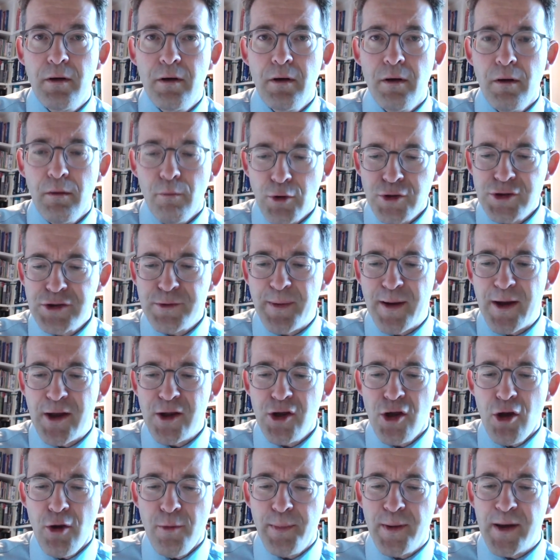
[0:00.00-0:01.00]
"What about
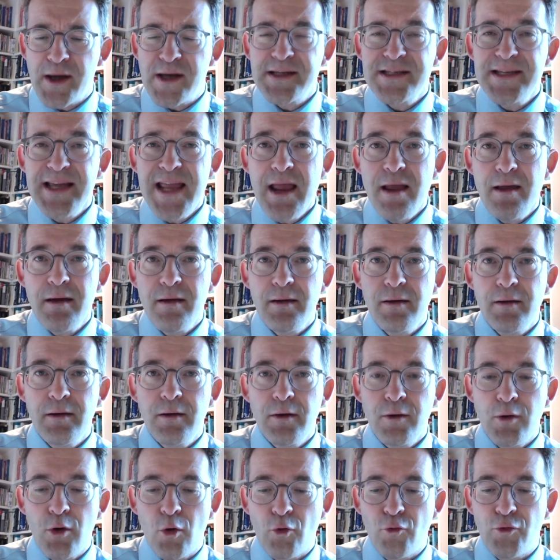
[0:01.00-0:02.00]
you, Percy?"
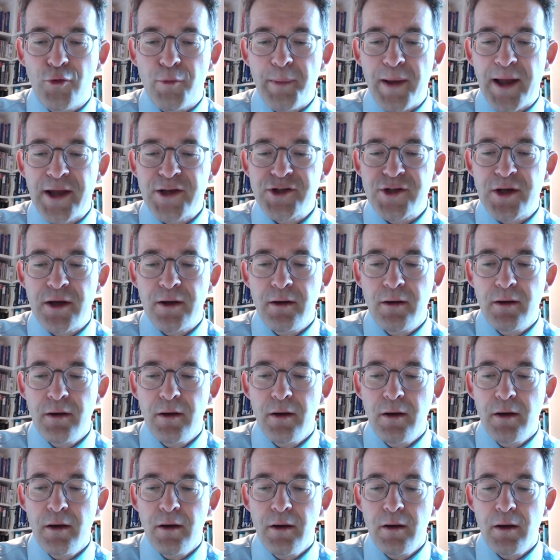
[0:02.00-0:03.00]
called the badger.
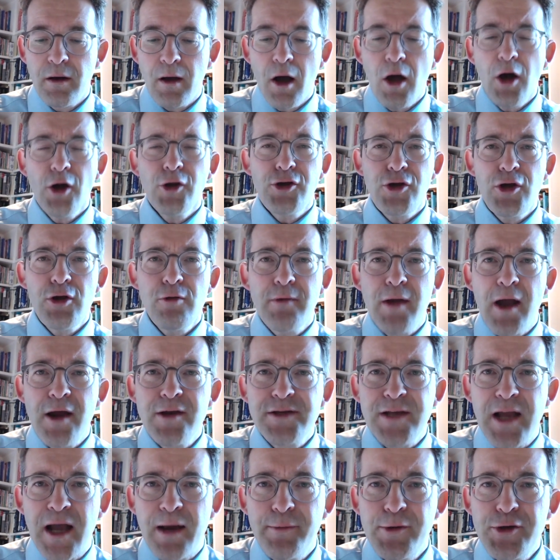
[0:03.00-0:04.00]
"Aren't you going to
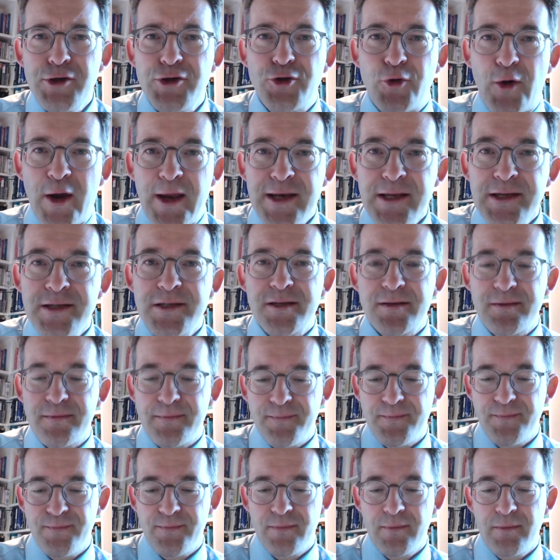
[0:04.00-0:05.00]
come and join us?"
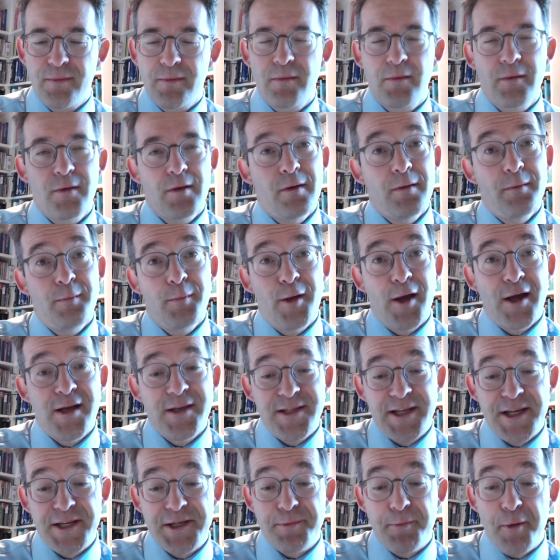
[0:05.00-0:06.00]
Percy
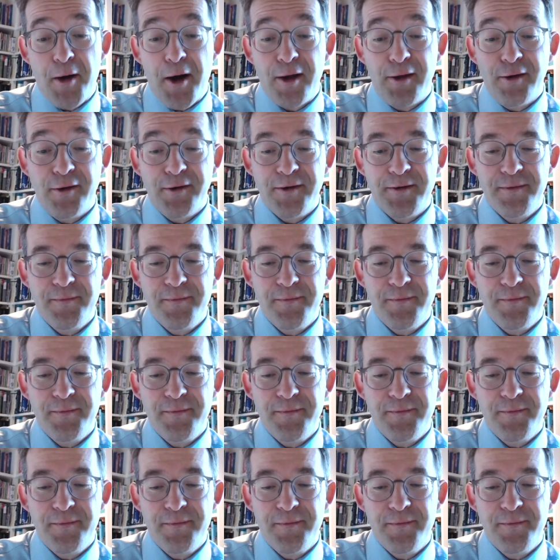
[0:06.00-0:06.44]
smiled.